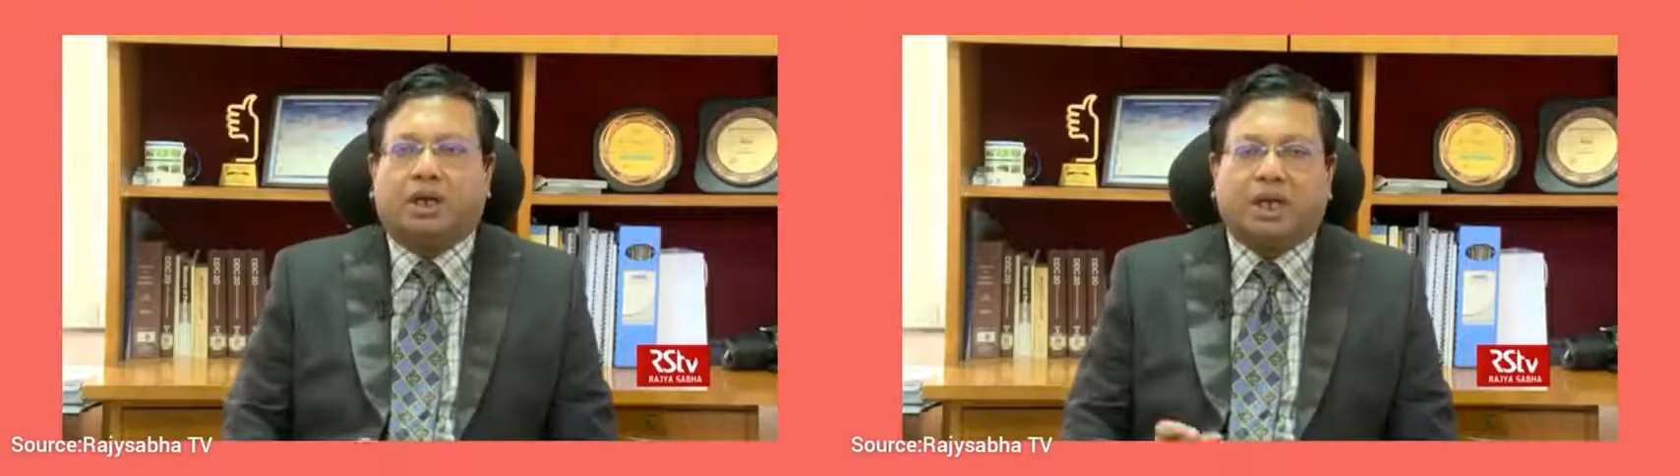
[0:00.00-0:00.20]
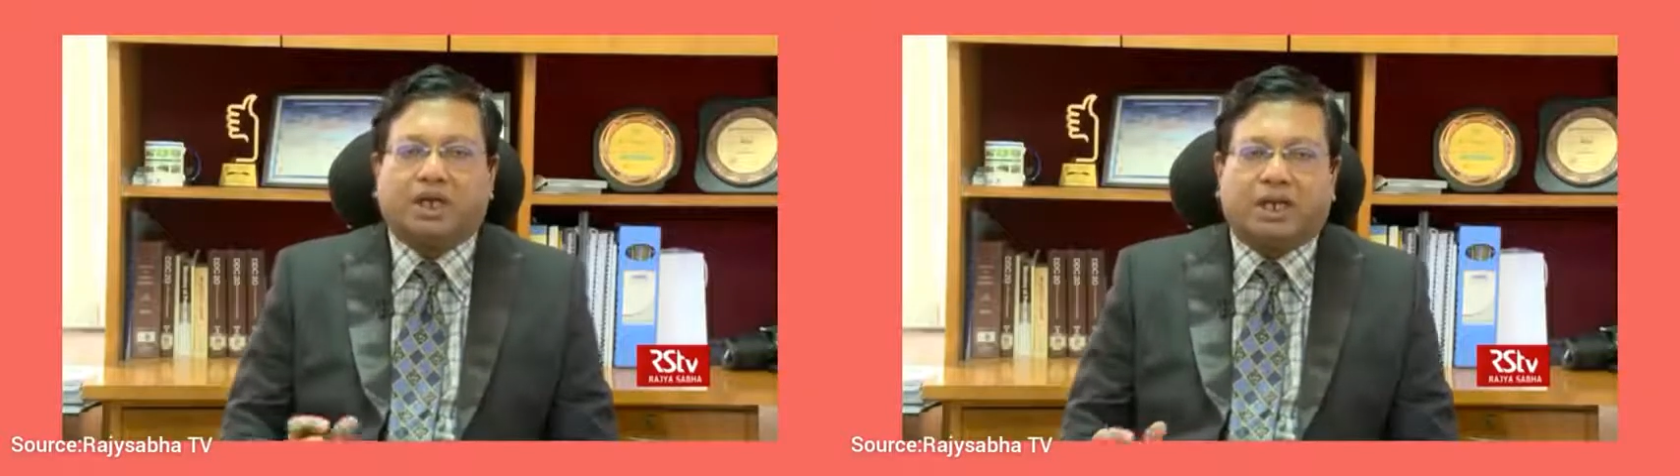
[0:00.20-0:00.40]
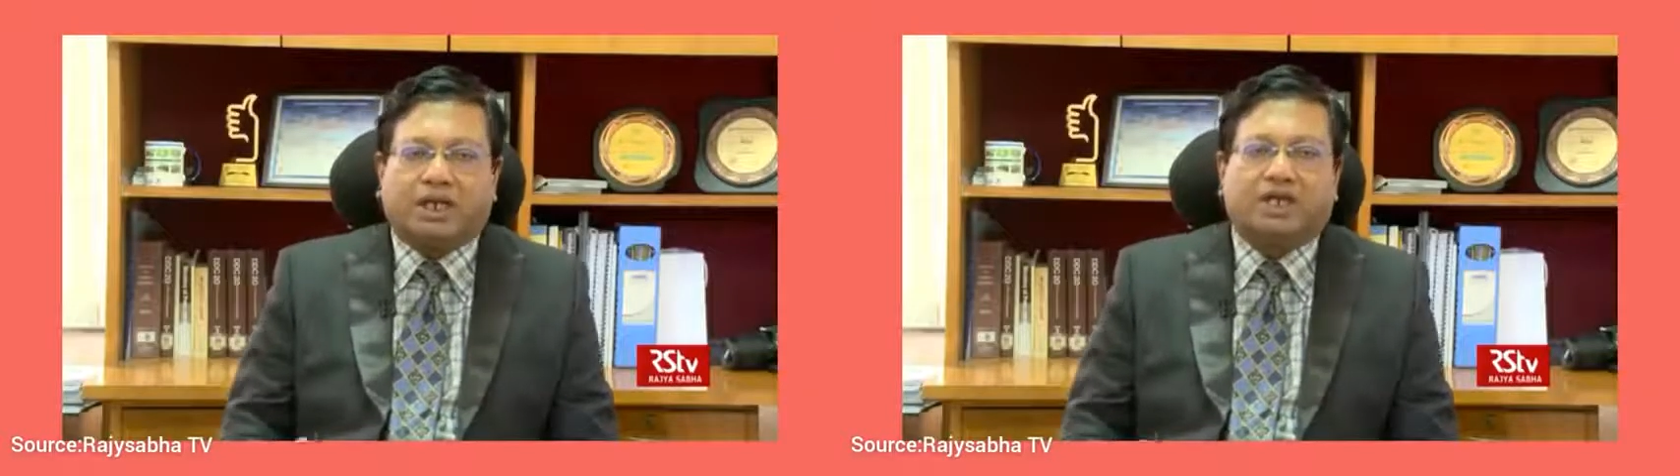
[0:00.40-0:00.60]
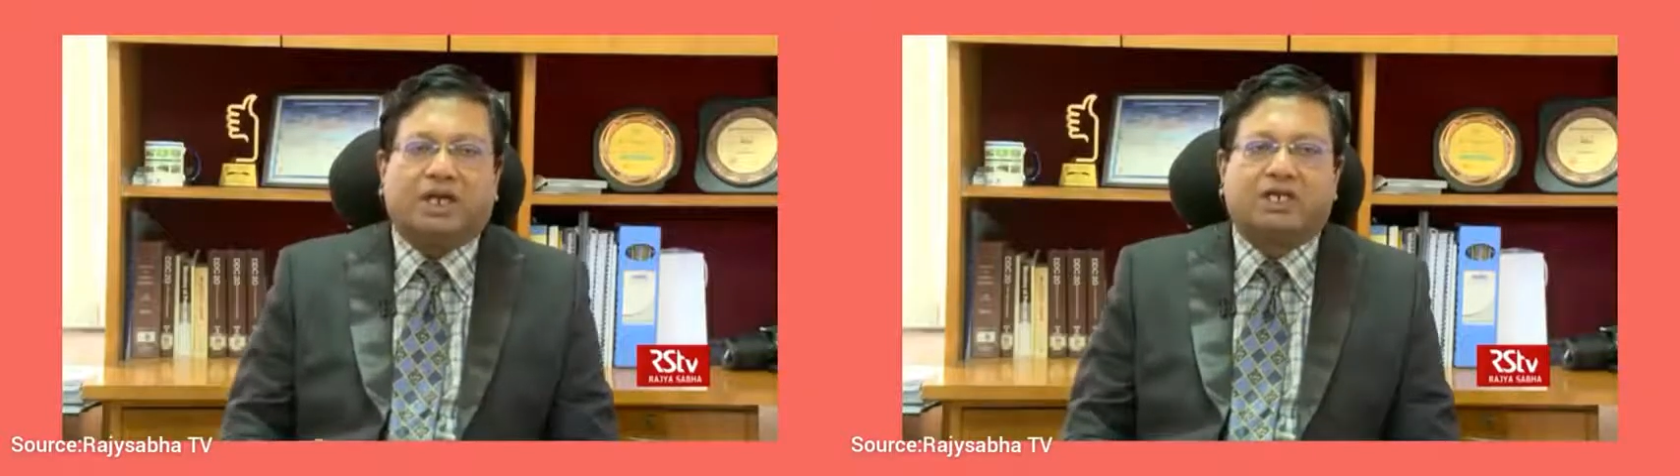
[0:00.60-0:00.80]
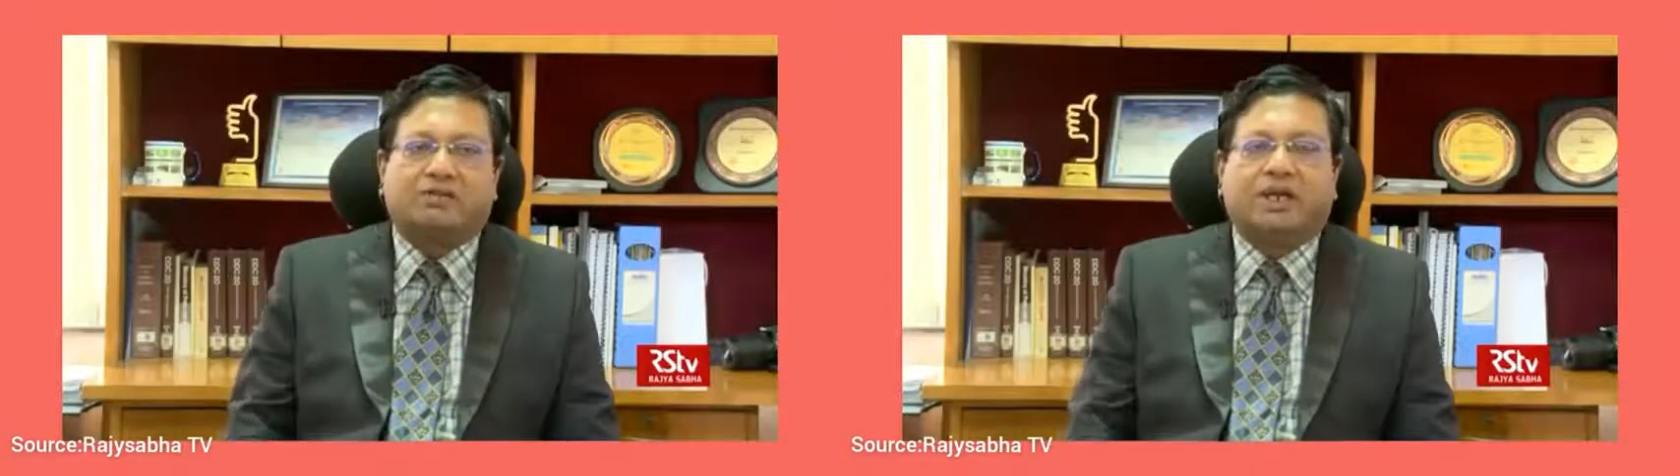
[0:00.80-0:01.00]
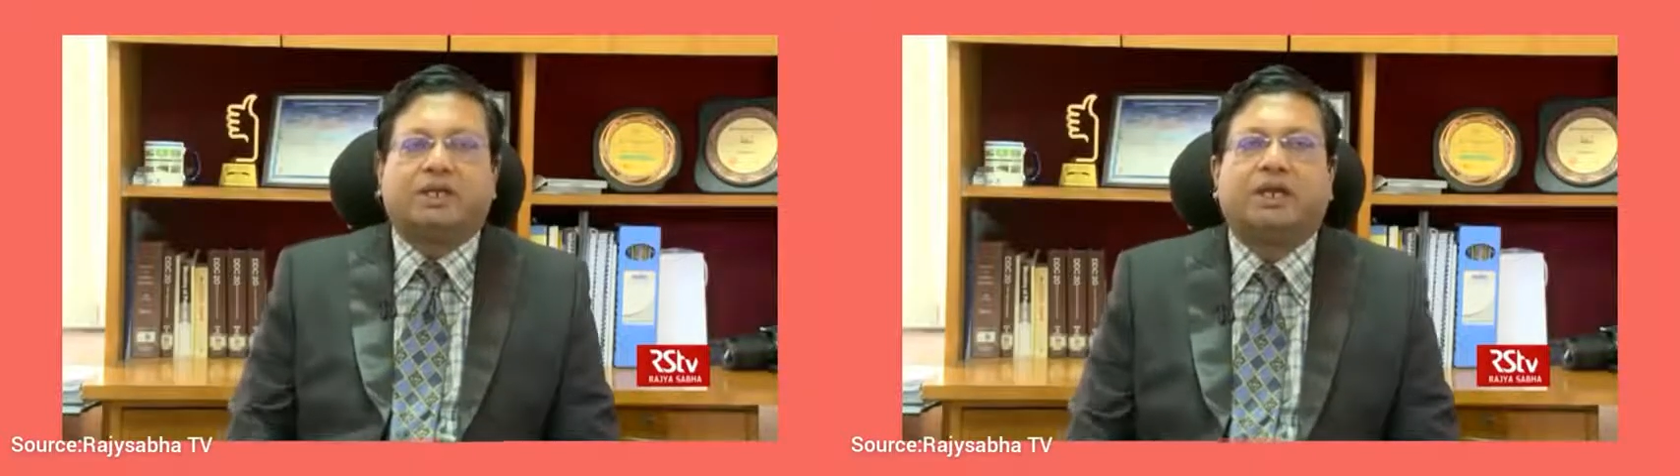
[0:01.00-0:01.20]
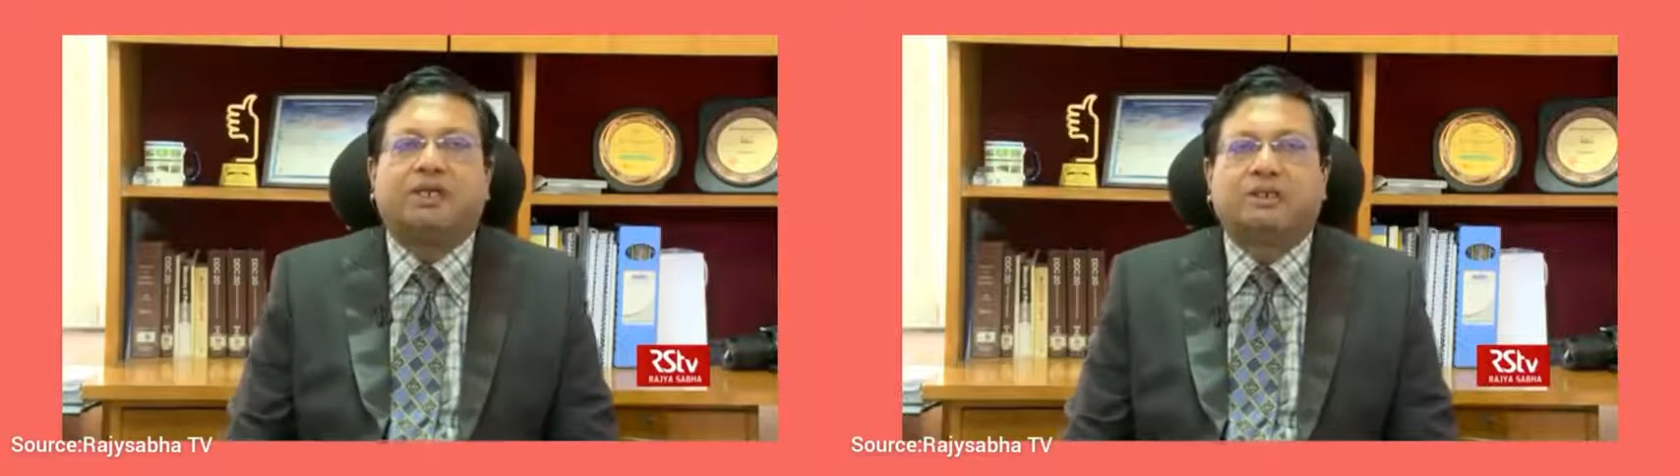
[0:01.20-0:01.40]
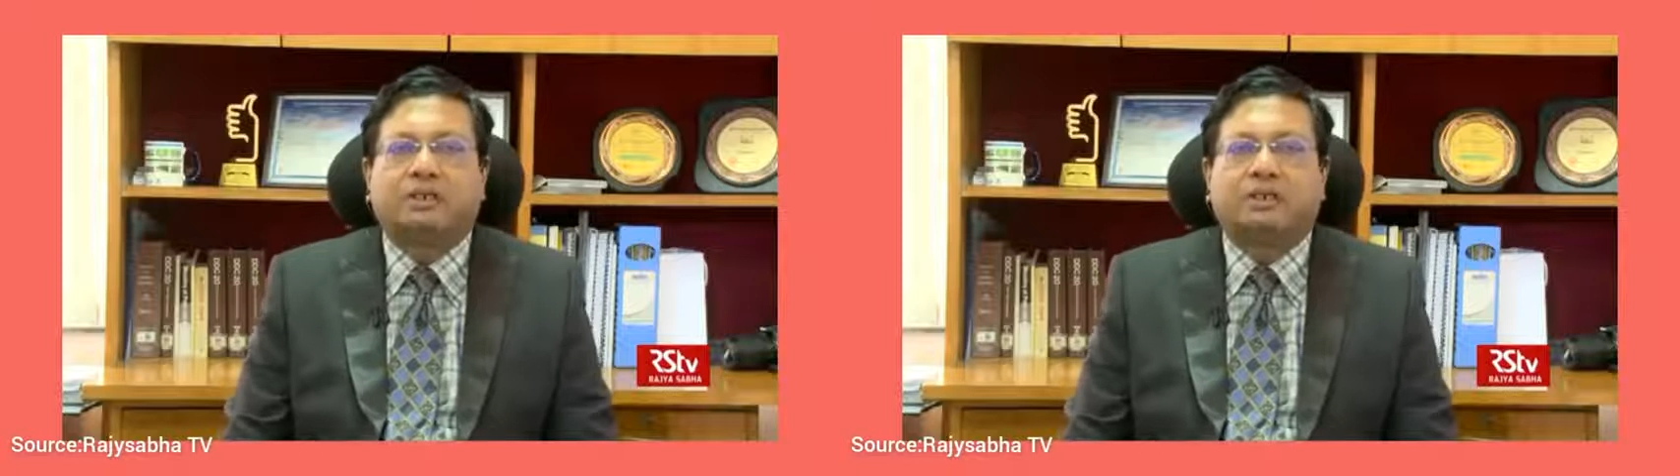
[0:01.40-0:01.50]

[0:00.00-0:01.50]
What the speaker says: another aspect is